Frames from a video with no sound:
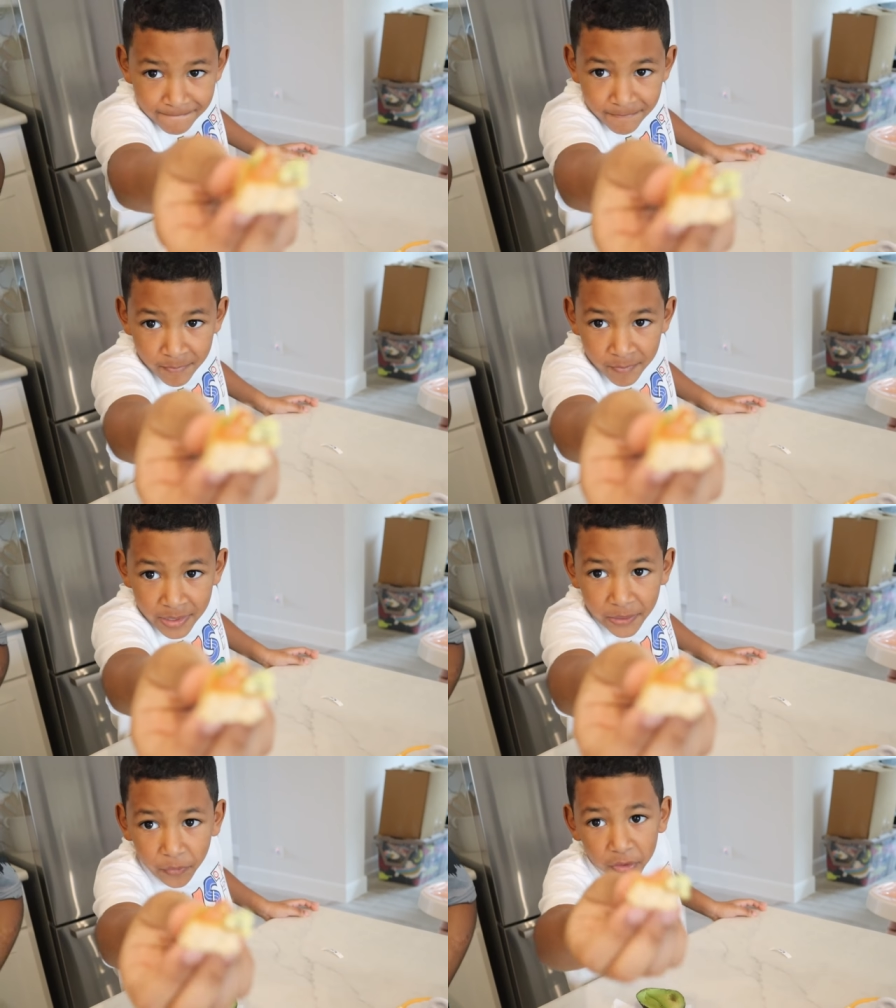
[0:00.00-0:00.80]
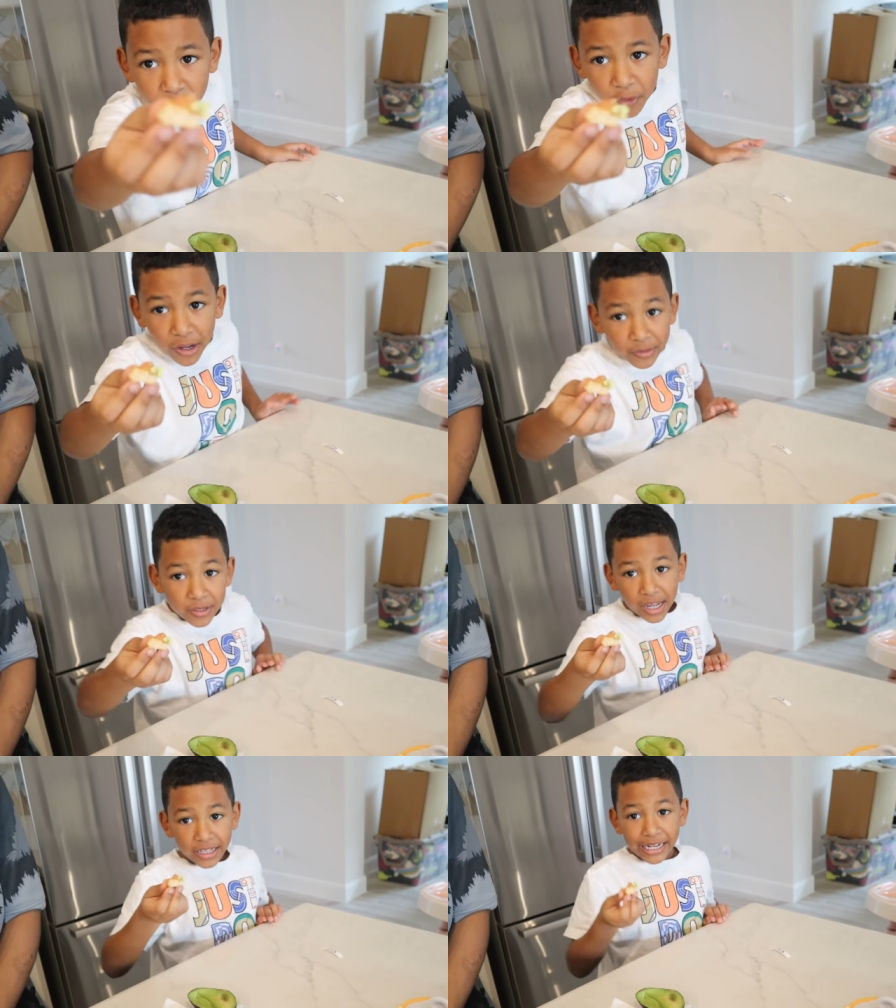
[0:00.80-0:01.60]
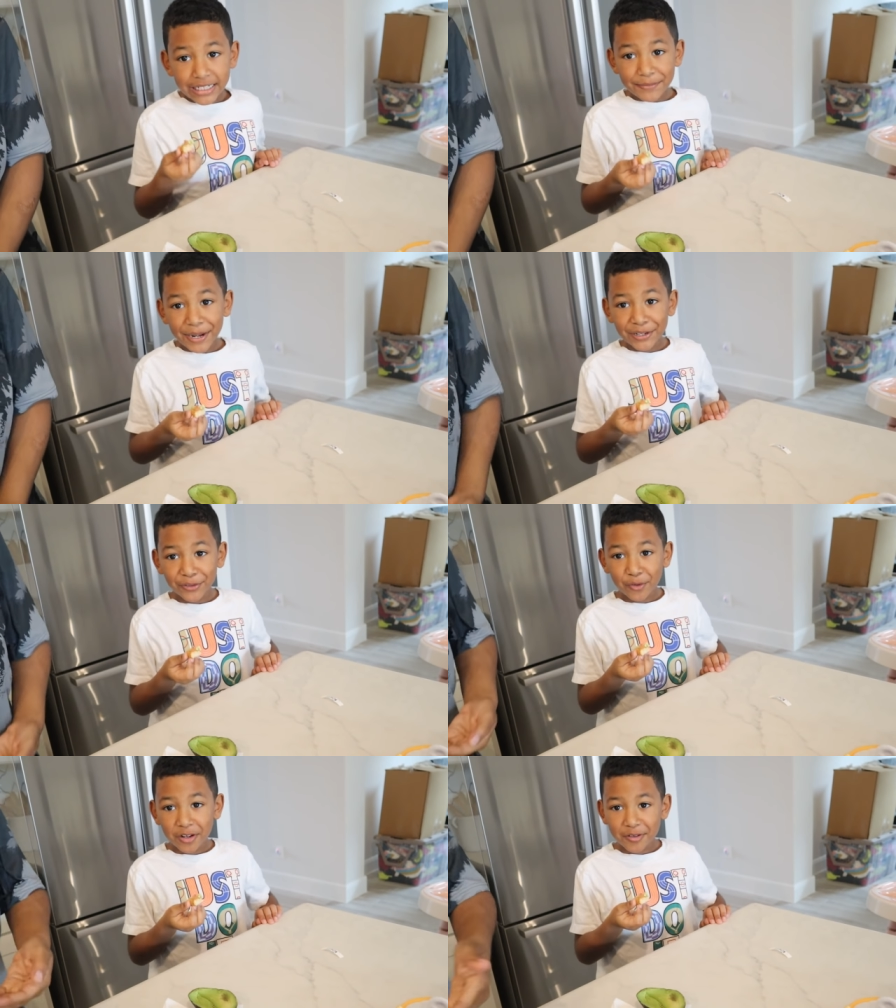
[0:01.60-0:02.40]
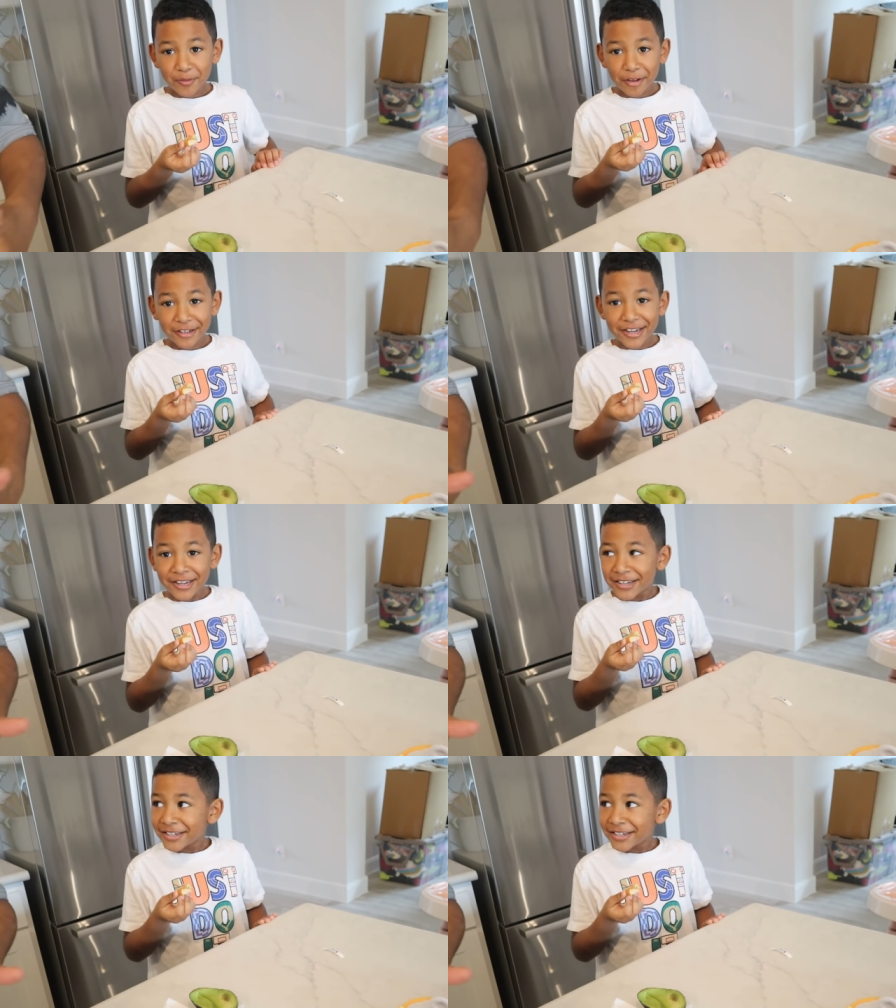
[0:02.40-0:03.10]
Mm. If I don't know, I do not like tomato and guacamole.